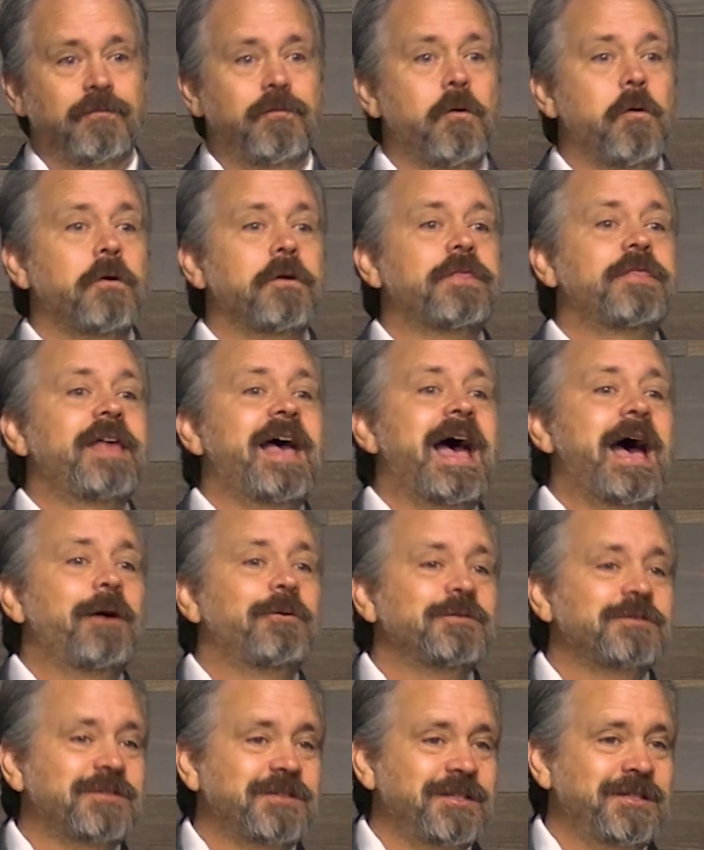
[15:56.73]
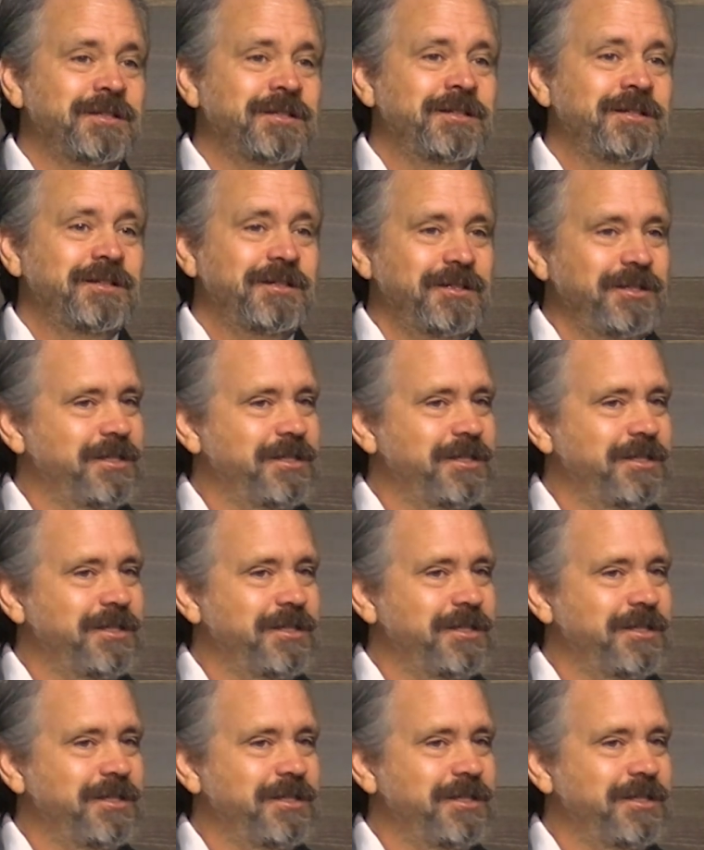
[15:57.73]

4,000